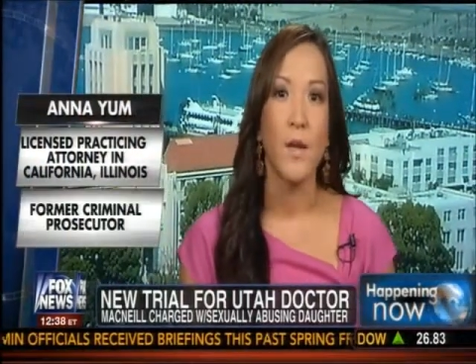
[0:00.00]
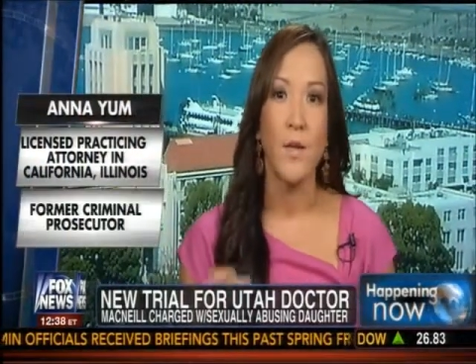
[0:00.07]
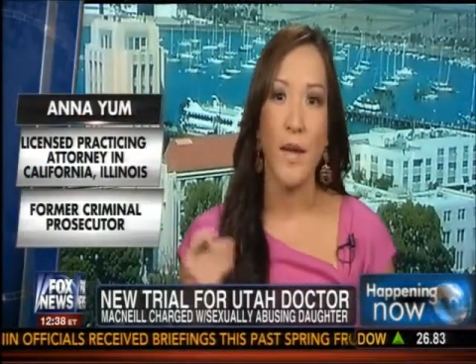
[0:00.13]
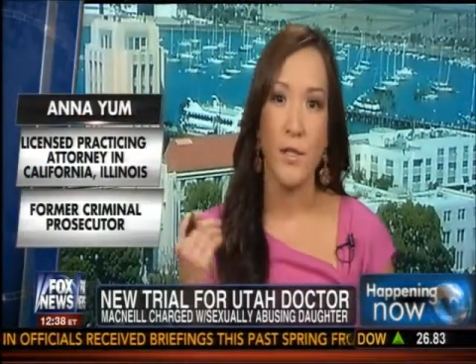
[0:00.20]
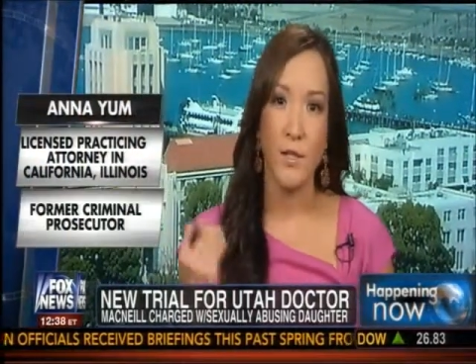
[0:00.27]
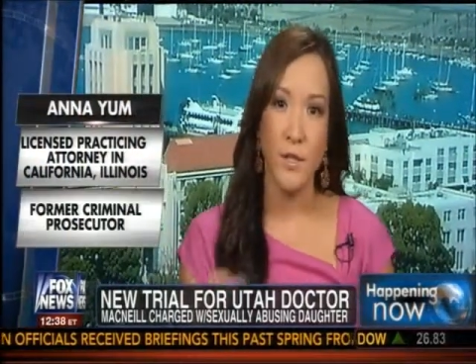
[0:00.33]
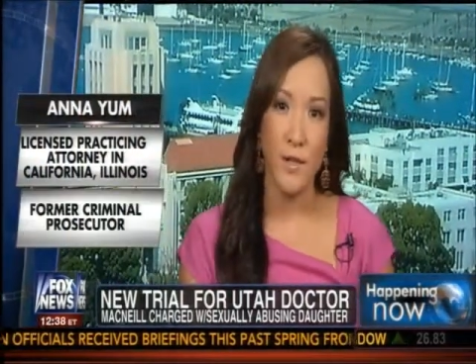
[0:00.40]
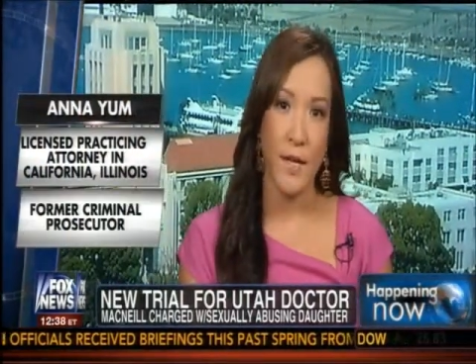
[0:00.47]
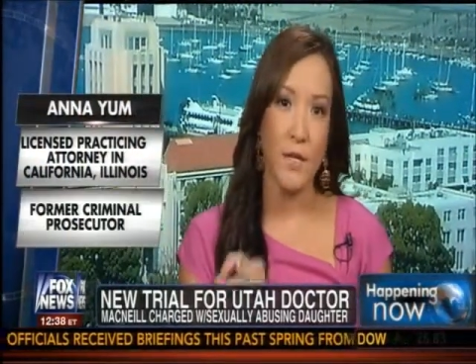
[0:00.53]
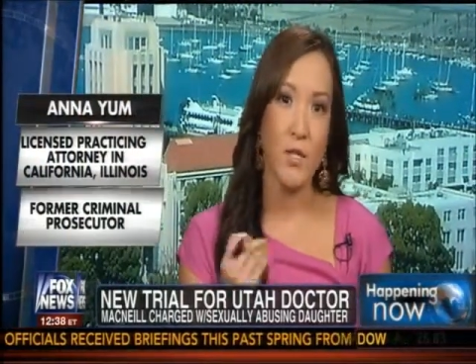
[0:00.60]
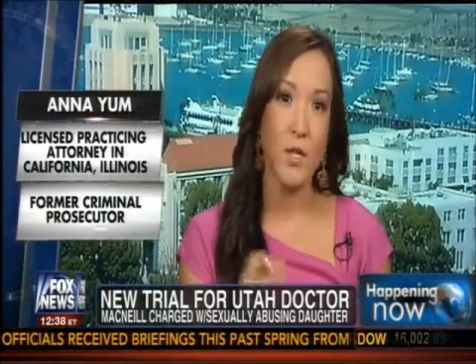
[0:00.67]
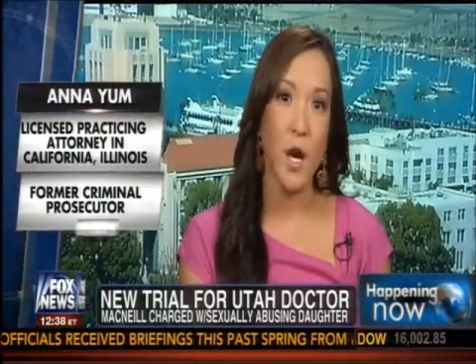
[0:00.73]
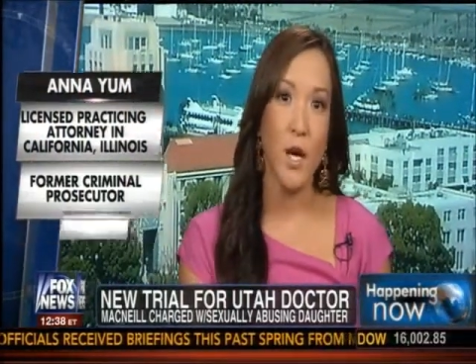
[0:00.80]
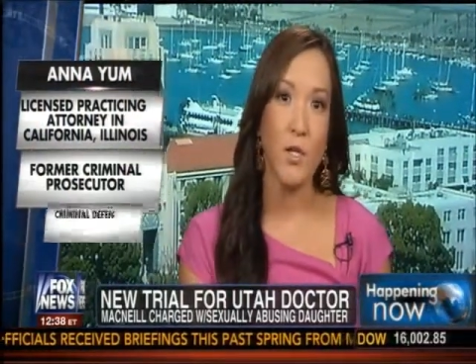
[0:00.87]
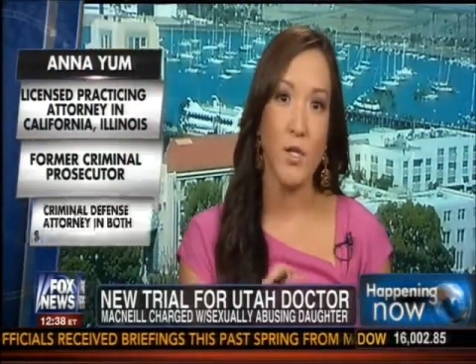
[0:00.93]
They, they
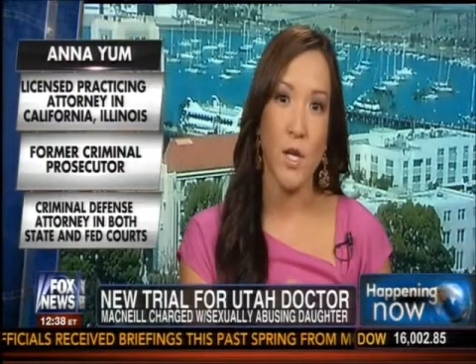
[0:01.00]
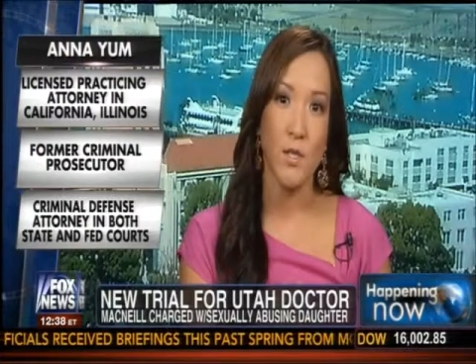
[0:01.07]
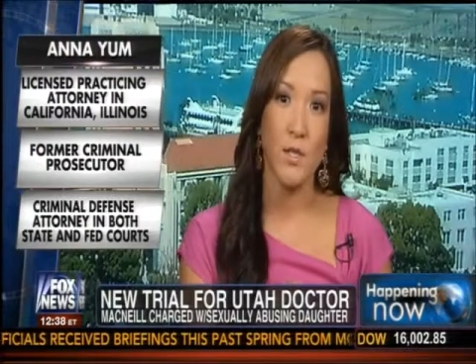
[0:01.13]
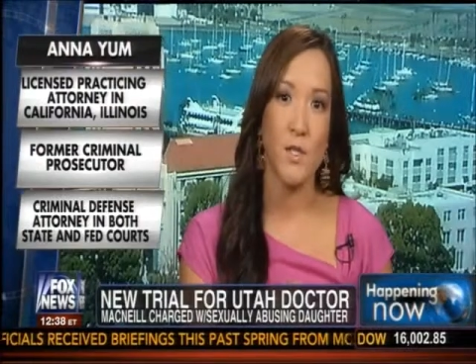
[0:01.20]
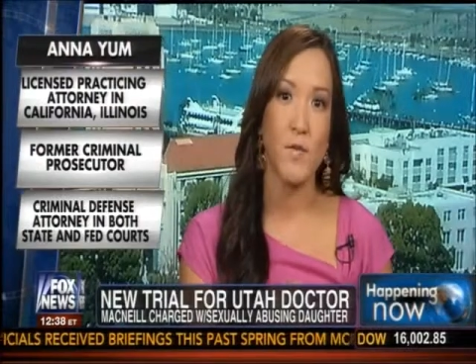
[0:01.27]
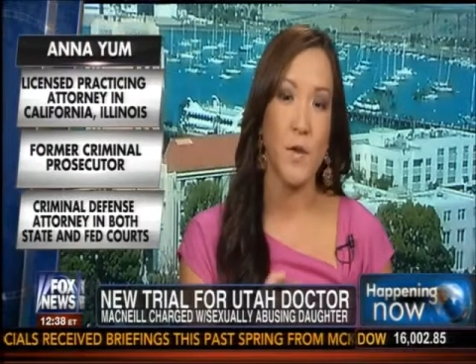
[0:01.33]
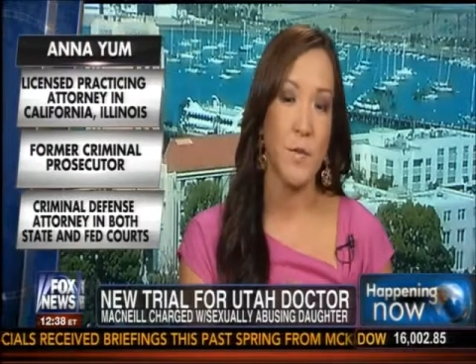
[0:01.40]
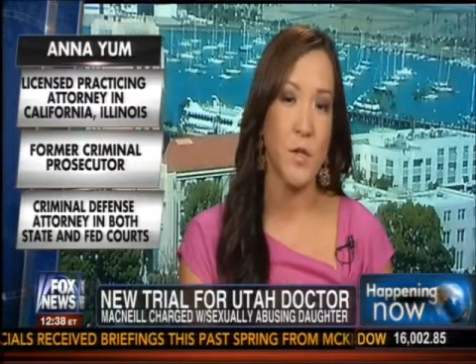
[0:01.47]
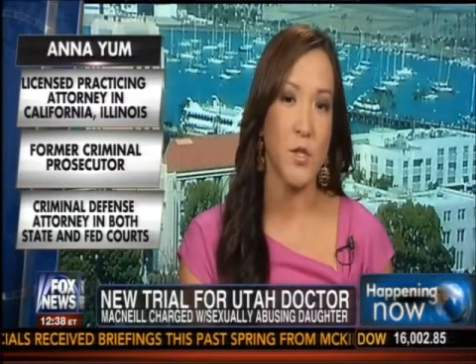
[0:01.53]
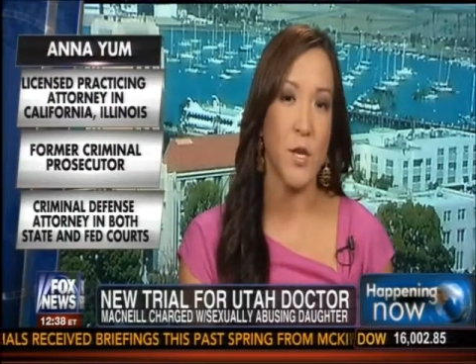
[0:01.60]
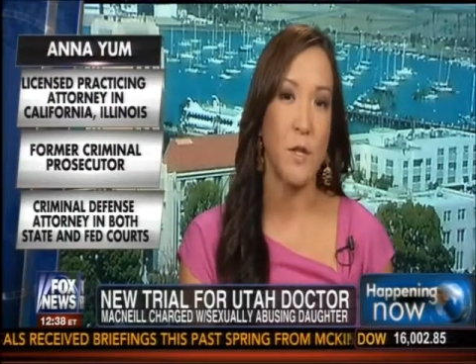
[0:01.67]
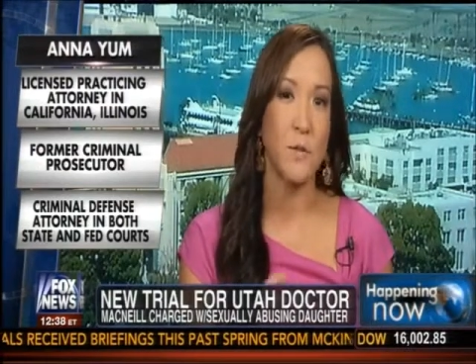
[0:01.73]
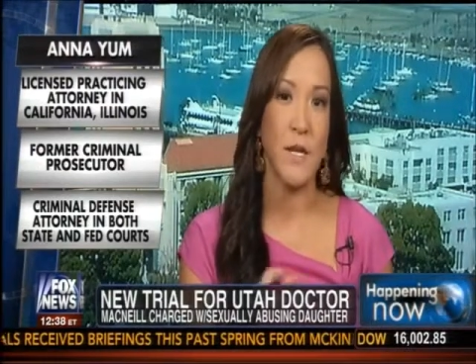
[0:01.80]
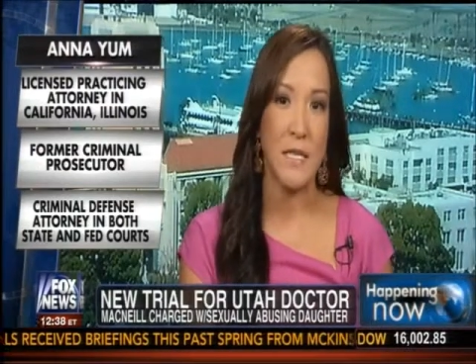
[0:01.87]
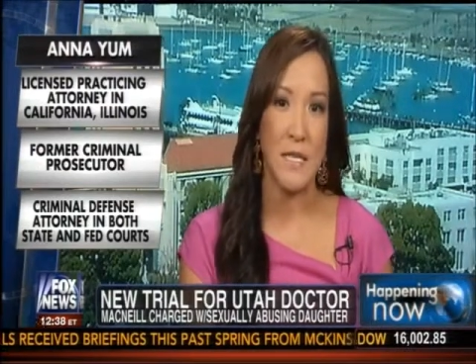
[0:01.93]
sought justice for
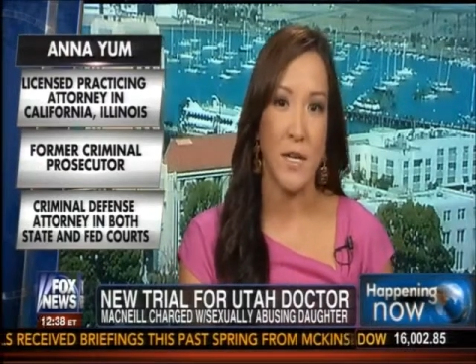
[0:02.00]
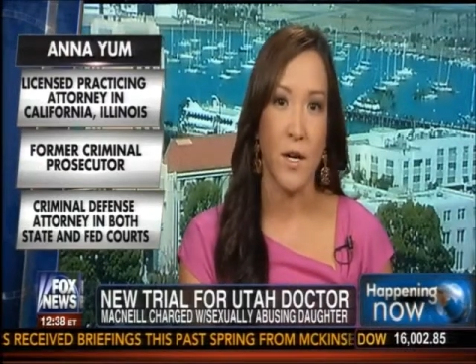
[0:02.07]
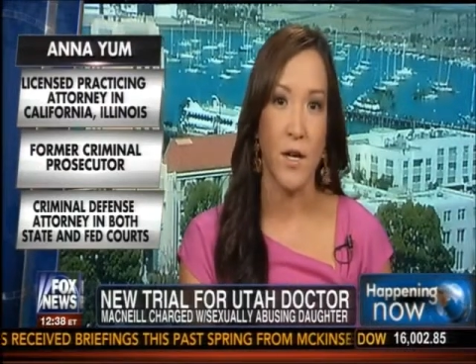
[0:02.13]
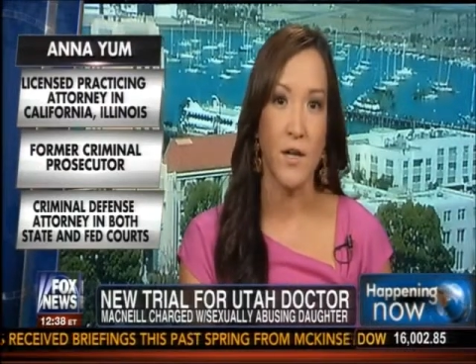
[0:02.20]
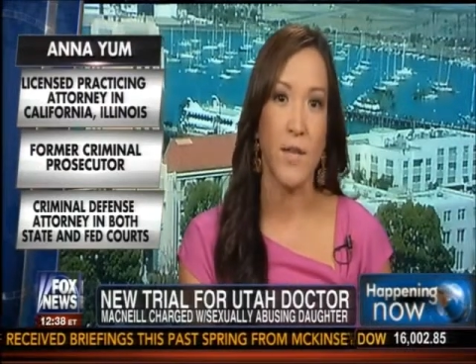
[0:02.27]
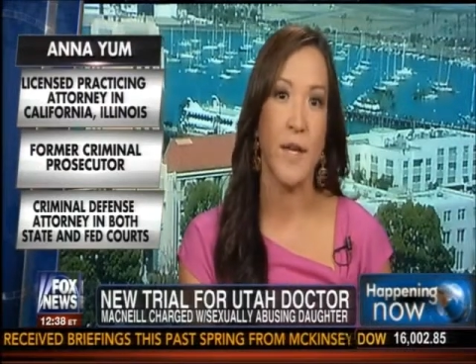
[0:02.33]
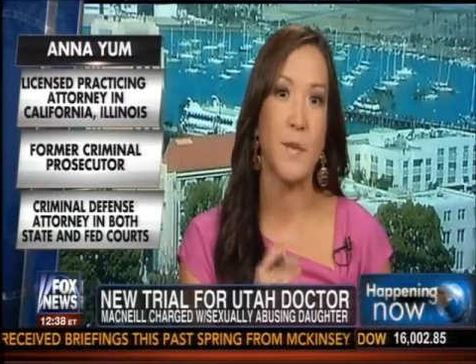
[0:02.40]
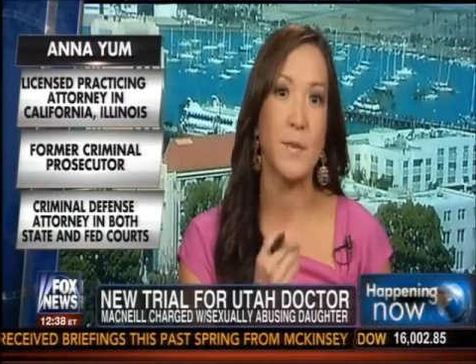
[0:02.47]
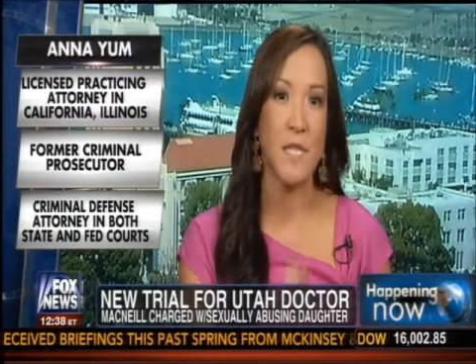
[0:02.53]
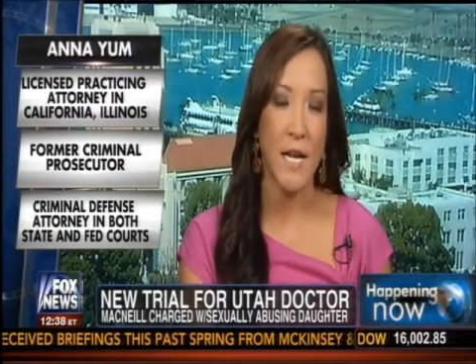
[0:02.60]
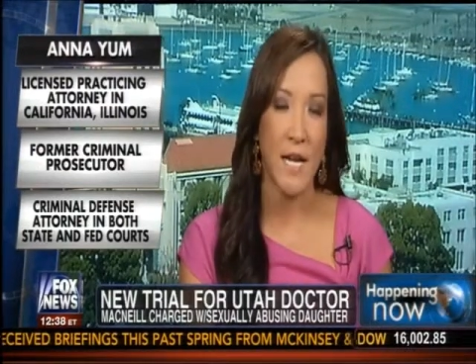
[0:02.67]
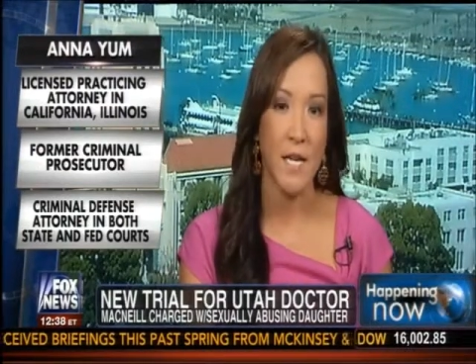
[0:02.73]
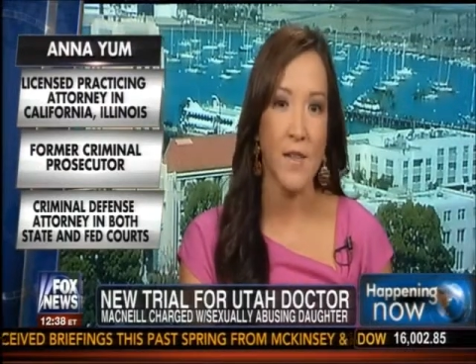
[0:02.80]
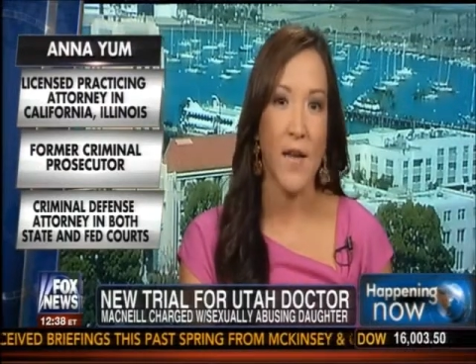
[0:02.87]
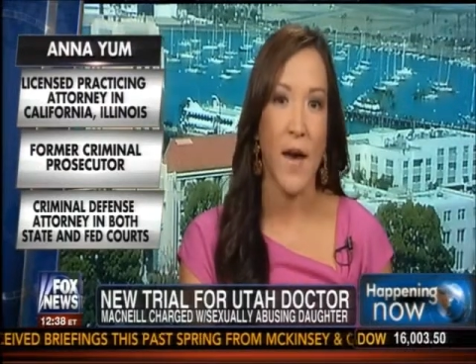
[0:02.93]
Michele MacNeill. They
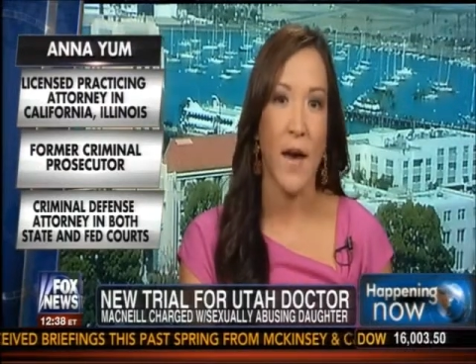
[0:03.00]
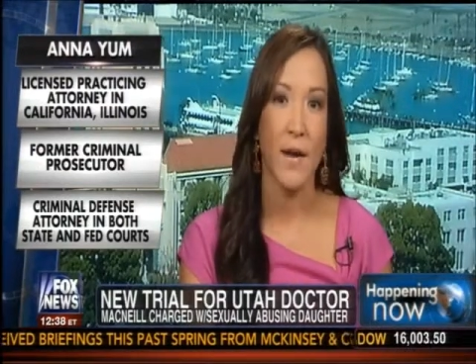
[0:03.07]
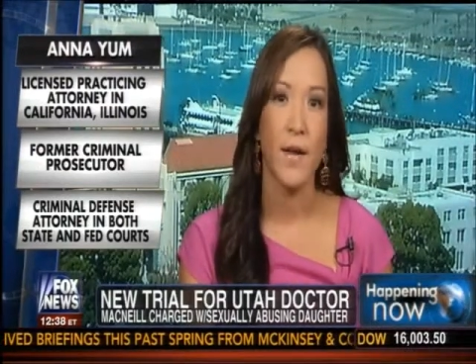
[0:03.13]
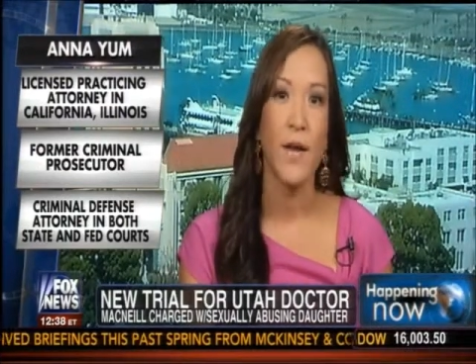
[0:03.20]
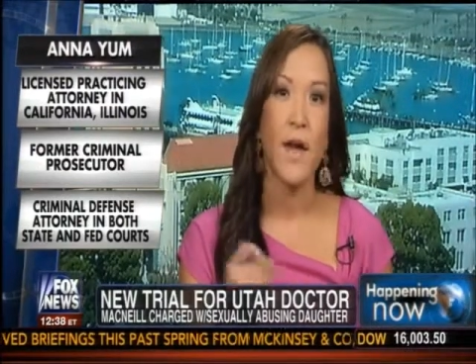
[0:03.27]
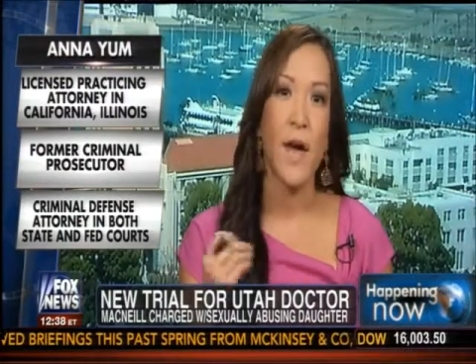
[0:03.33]
obtained that.